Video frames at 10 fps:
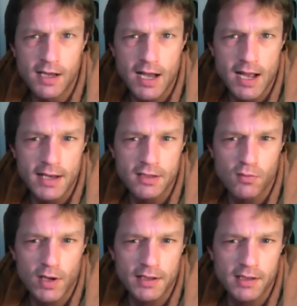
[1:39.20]
and
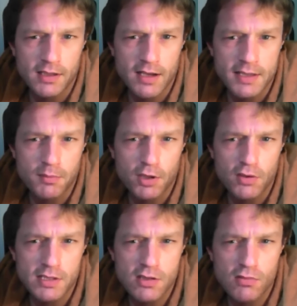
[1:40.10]
when, as
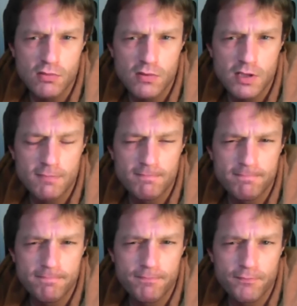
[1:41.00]
opposed
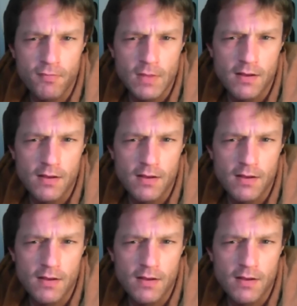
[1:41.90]
to